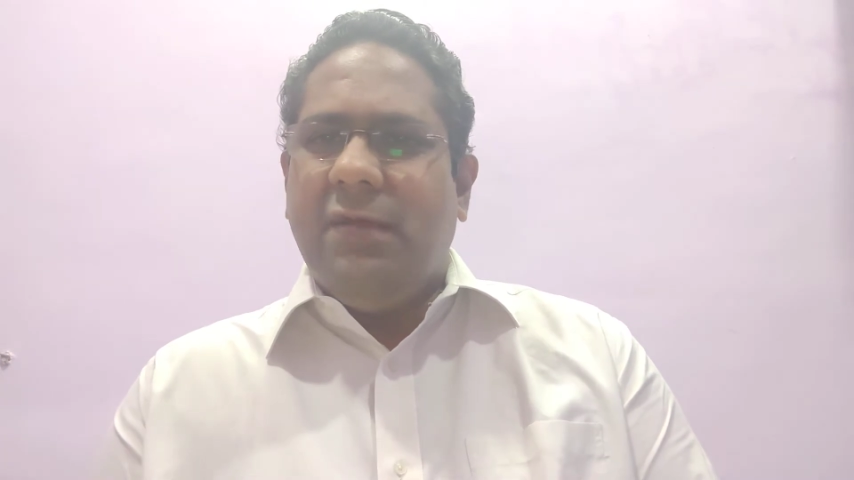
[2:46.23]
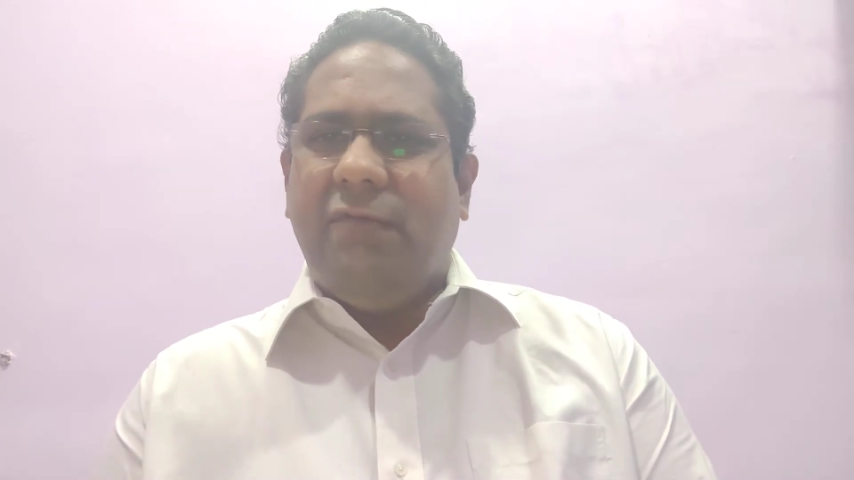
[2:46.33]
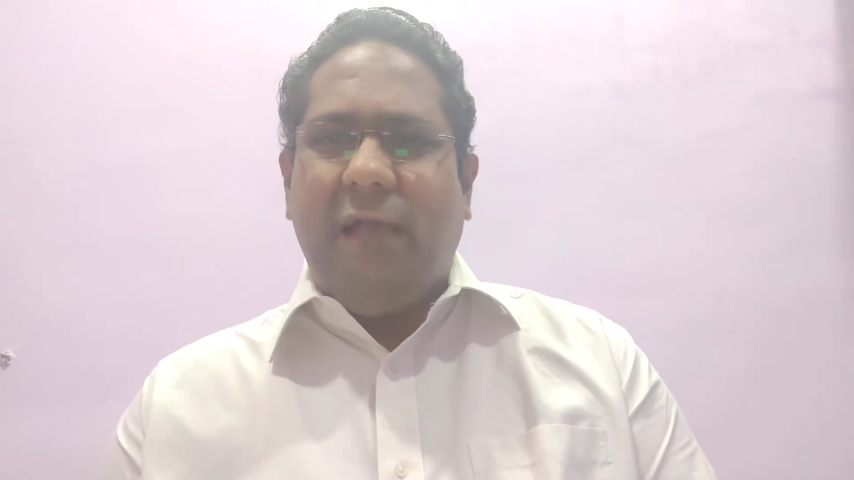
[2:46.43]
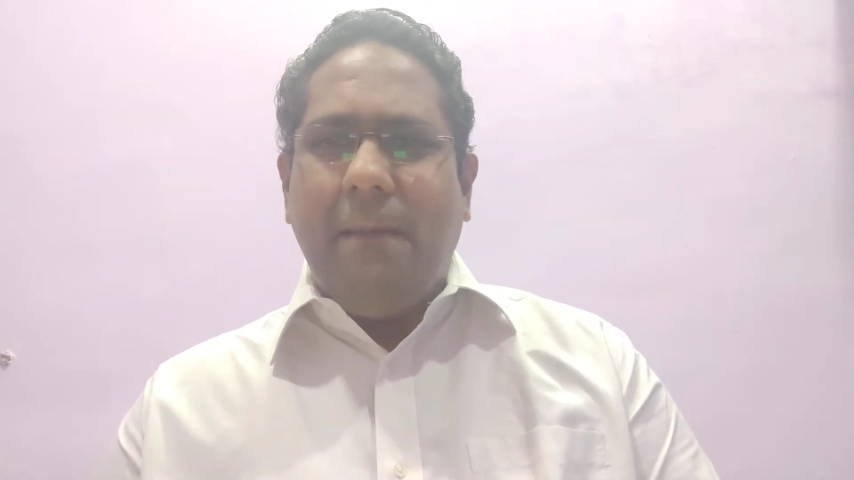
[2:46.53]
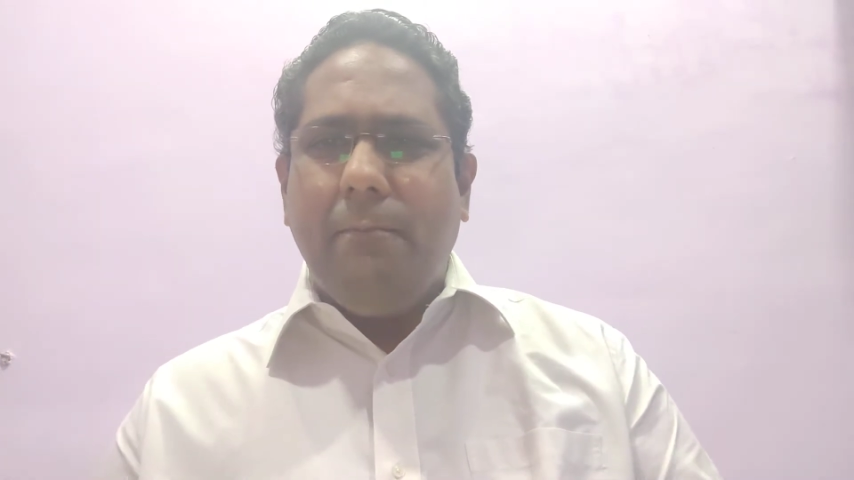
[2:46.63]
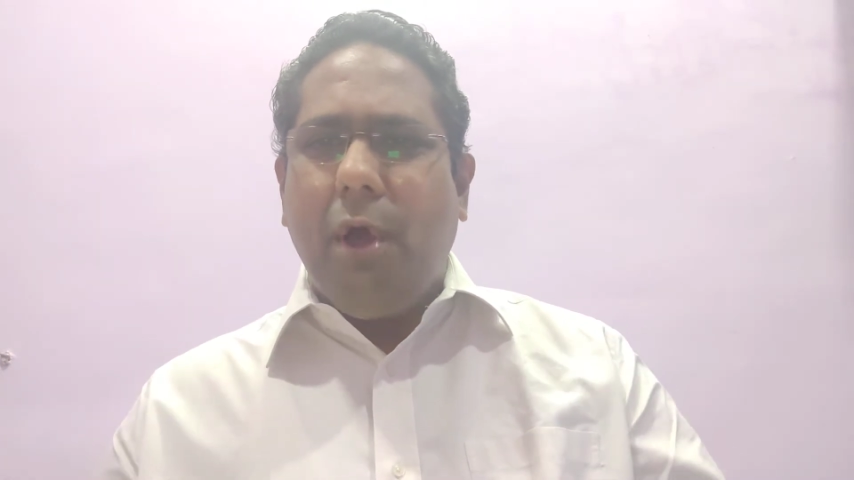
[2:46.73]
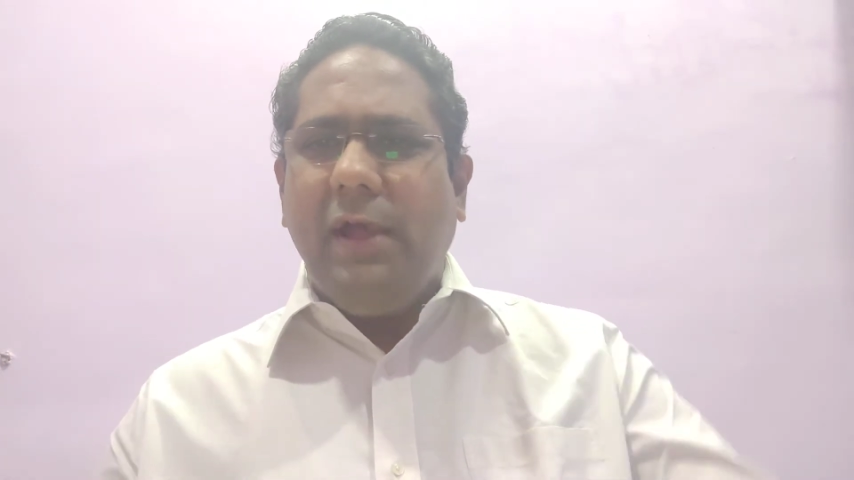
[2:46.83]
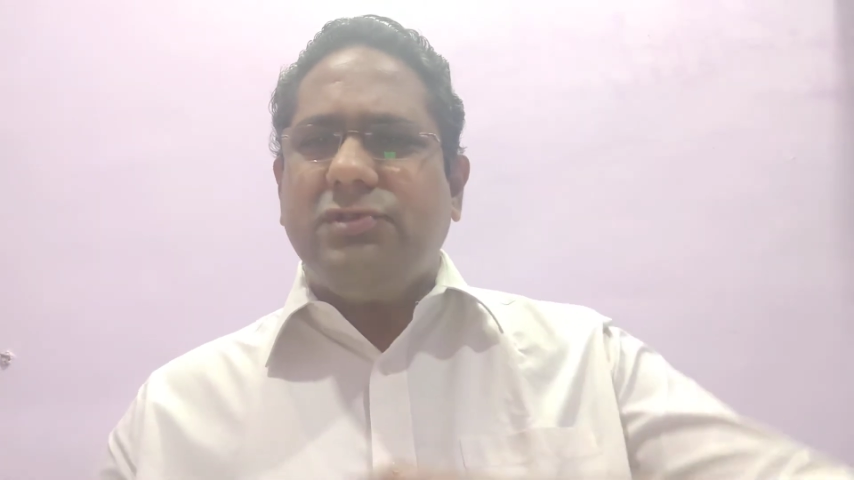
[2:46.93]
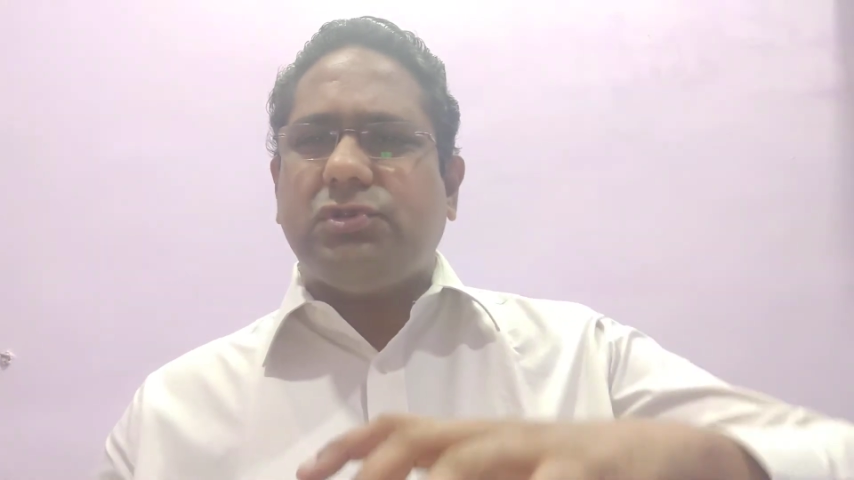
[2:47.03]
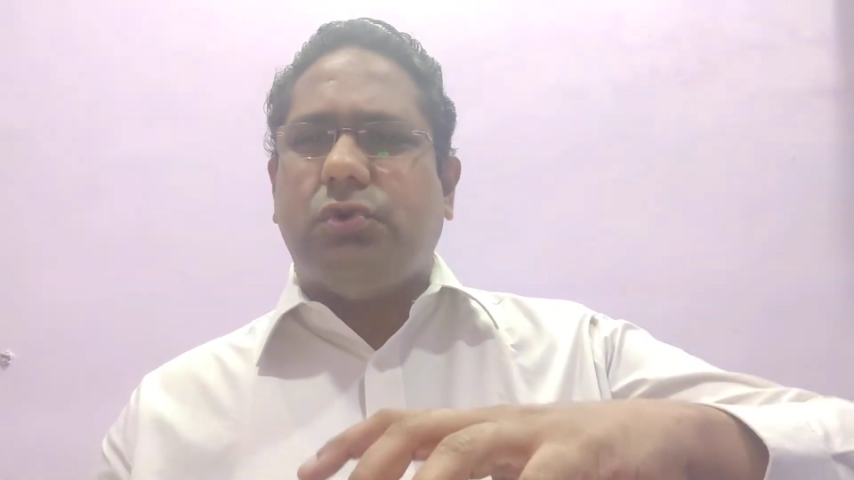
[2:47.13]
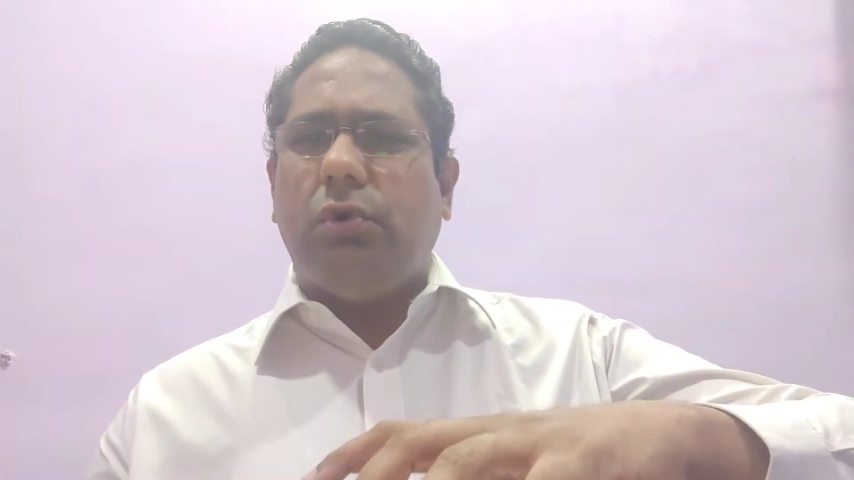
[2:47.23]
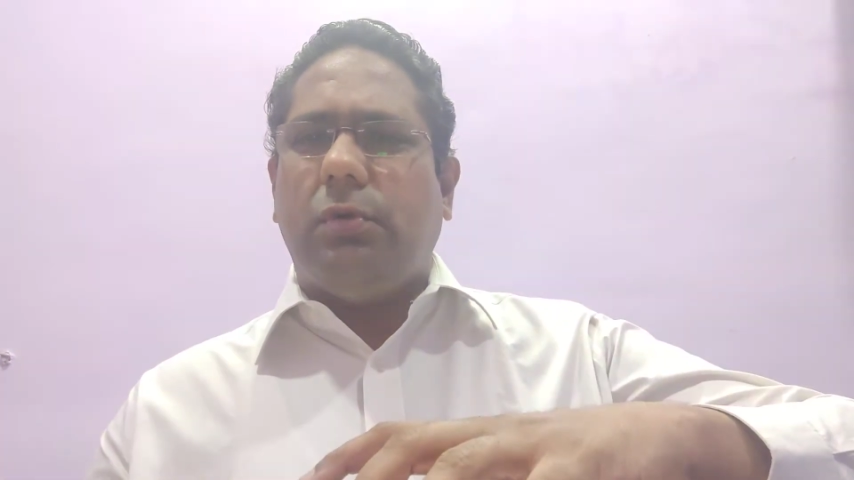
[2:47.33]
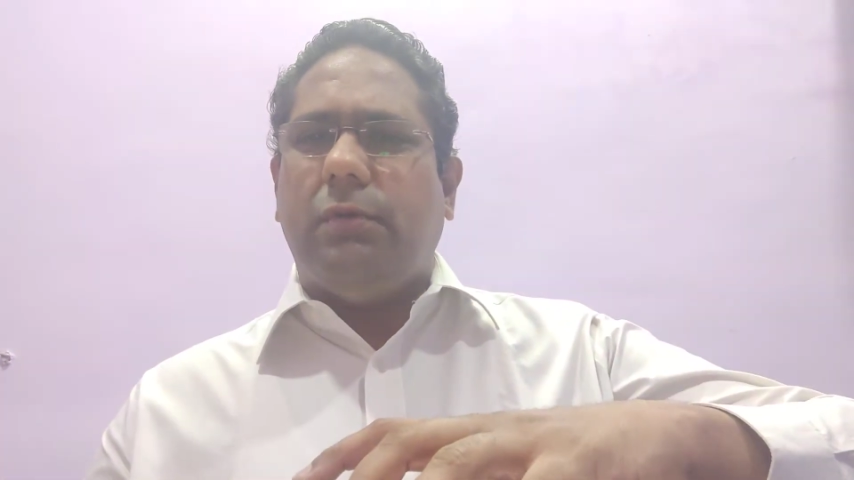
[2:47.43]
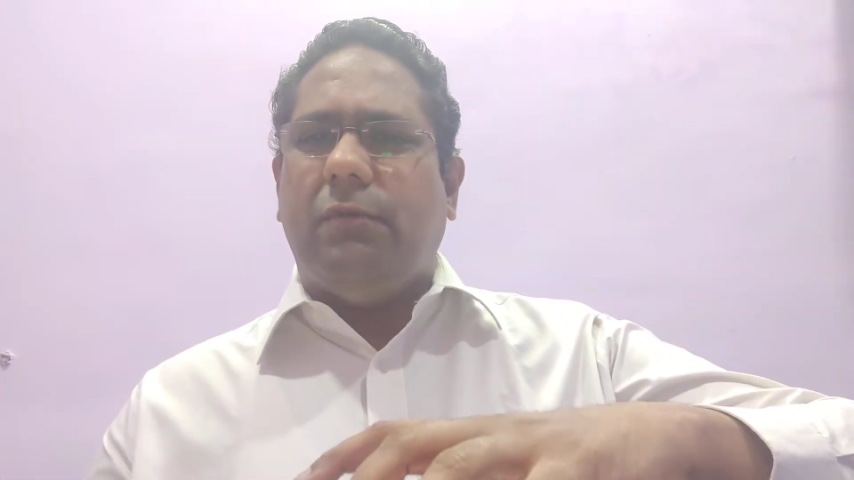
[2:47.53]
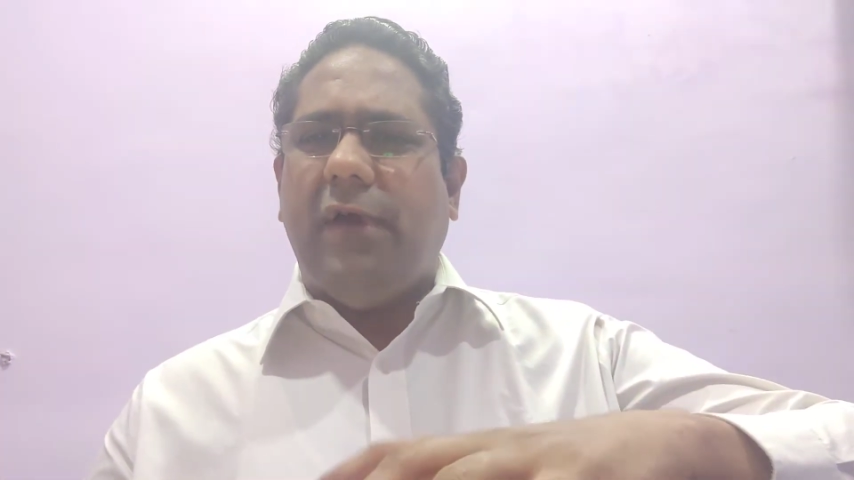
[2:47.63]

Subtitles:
Flamboyance could